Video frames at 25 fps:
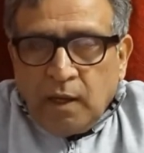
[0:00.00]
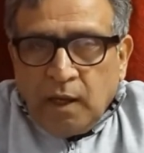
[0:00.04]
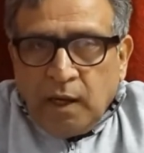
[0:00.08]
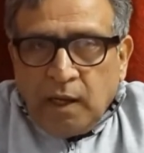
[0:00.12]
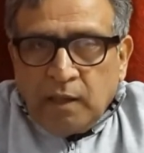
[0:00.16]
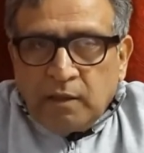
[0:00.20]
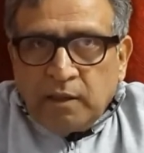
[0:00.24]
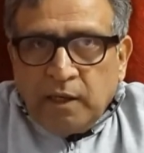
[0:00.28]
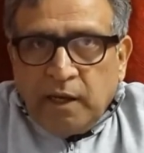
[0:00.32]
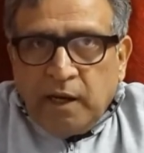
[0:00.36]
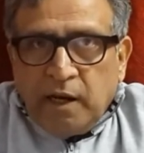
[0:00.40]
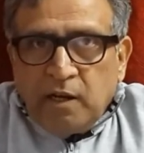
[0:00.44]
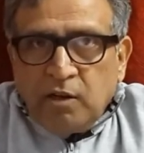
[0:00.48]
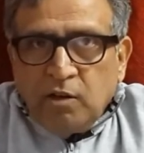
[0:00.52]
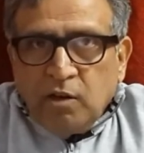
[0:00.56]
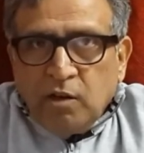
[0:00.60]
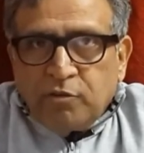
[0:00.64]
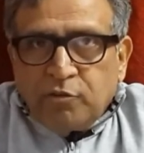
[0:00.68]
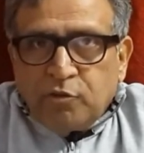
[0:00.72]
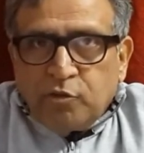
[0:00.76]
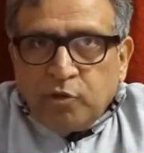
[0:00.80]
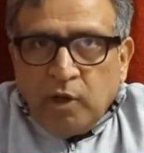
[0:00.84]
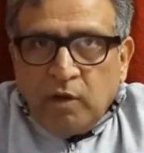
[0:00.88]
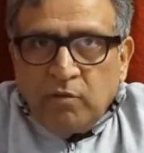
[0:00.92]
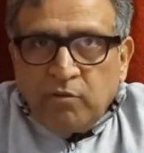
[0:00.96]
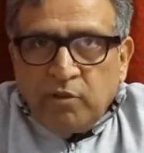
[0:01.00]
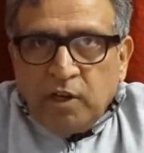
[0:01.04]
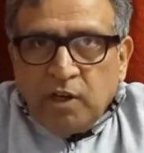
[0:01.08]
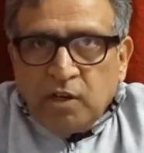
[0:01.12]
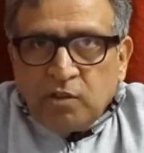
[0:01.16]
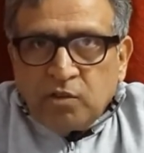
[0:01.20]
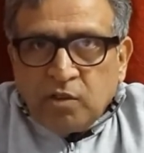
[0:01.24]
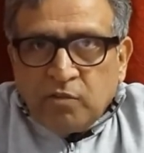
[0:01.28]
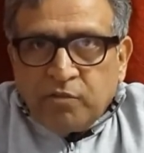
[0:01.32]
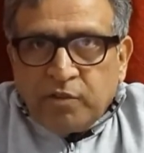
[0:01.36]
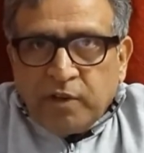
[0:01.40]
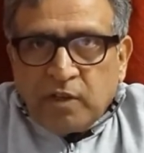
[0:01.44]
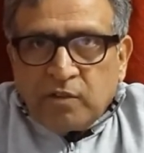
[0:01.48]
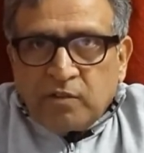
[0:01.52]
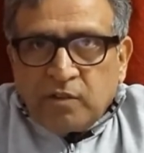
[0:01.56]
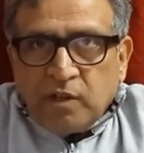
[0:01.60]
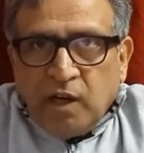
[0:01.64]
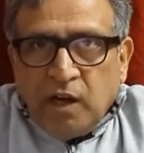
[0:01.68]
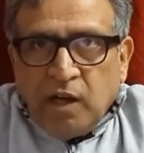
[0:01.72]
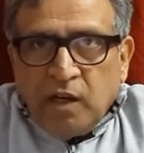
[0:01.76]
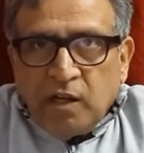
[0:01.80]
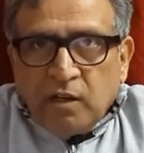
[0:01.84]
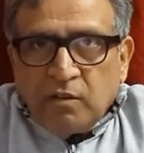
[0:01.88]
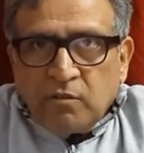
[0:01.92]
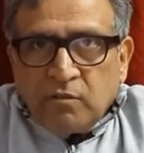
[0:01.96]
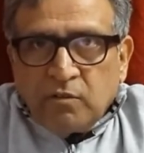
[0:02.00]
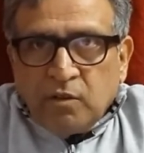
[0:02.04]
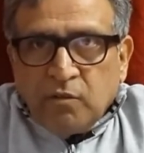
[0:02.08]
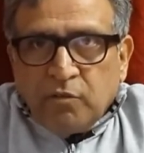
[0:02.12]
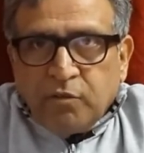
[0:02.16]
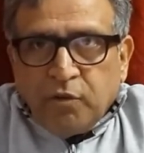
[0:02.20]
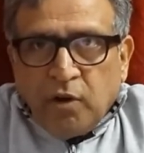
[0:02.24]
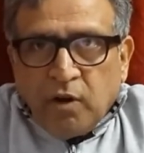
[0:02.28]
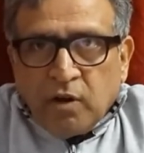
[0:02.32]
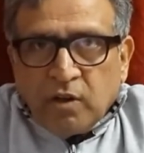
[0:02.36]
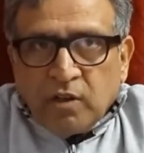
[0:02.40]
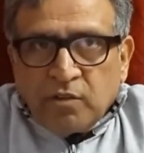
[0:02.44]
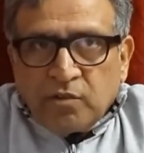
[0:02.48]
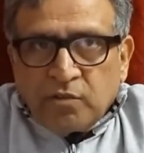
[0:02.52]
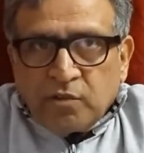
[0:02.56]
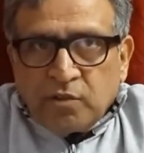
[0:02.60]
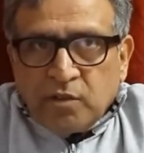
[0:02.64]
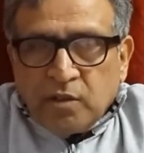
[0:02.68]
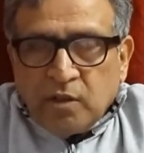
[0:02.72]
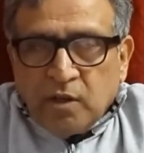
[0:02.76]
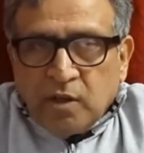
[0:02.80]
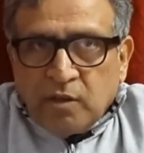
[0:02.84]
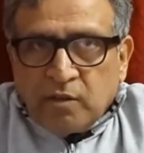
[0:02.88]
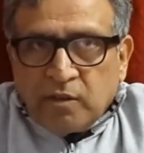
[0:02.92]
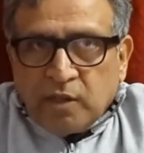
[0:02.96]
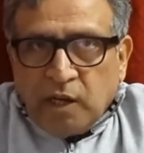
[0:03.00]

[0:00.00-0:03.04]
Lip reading: At the end of 12 years of exile in the forest,